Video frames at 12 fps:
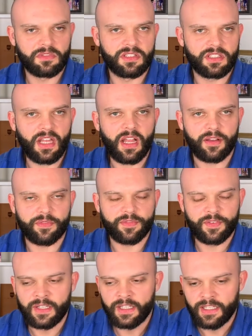
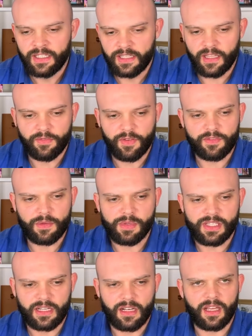Stuff. The other
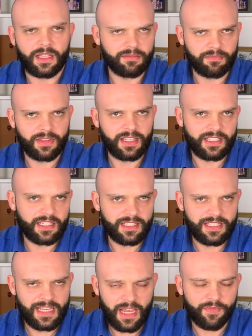50% are like, this is
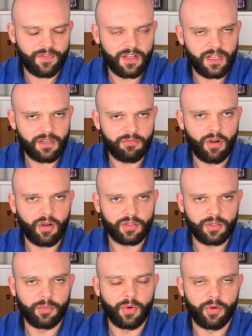definitely wrong,
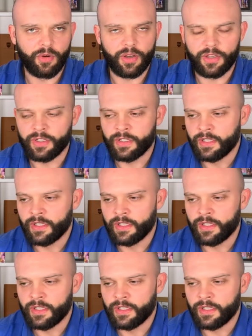you moron.